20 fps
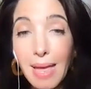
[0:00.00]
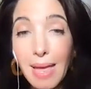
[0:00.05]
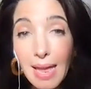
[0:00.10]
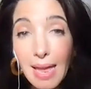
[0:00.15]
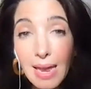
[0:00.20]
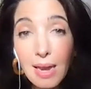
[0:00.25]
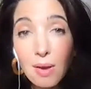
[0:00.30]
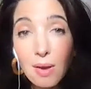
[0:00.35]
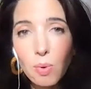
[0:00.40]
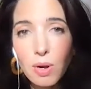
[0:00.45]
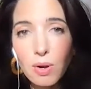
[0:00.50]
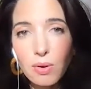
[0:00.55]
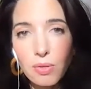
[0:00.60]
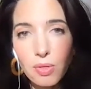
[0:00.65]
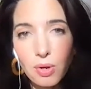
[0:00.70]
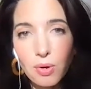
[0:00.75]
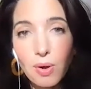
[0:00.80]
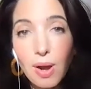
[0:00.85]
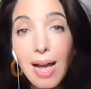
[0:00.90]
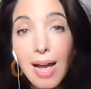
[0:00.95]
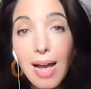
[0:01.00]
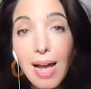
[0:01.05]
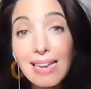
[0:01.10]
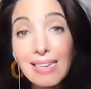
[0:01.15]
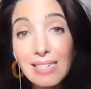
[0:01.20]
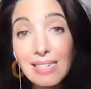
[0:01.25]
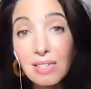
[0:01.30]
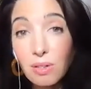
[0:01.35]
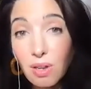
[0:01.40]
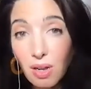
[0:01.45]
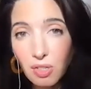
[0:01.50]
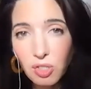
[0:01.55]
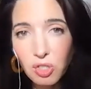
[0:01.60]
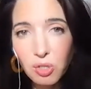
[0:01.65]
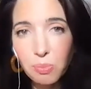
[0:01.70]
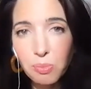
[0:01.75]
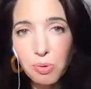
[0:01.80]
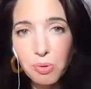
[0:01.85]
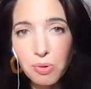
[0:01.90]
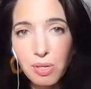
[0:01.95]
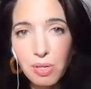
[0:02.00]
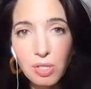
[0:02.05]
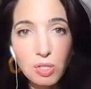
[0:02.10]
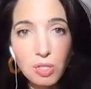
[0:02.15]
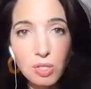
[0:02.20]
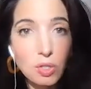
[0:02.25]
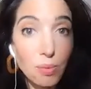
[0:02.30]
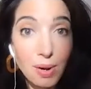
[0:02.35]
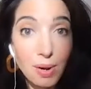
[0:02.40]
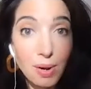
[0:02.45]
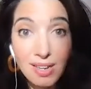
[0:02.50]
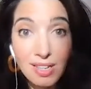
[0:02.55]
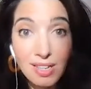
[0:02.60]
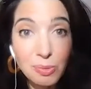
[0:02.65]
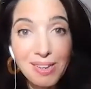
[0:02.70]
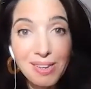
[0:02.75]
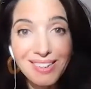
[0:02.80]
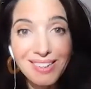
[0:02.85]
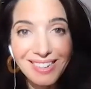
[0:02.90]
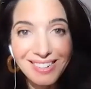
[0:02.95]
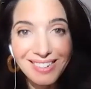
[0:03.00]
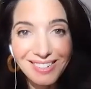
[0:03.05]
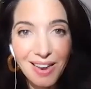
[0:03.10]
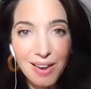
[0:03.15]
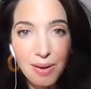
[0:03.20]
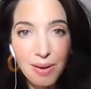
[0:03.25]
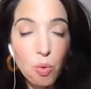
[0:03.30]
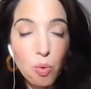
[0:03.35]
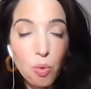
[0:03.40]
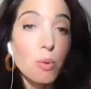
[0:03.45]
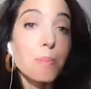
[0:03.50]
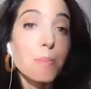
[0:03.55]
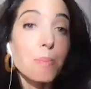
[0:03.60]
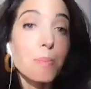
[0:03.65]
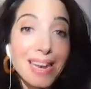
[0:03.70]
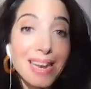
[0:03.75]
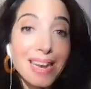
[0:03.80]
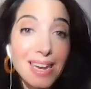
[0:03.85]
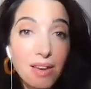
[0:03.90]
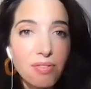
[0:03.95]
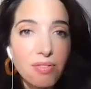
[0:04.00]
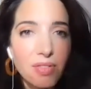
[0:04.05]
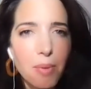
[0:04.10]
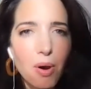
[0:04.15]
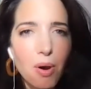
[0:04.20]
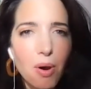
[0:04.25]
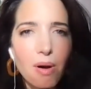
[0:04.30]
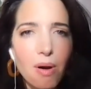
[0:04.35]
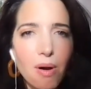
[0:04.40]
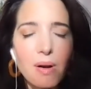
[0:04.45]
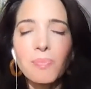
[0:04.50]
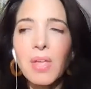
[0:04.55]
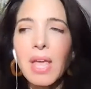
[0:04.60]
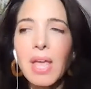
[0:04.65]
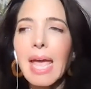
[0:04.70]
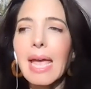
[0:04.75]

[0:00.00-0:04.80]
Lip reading: A, where their ideal customer is already spending time, or many of them are,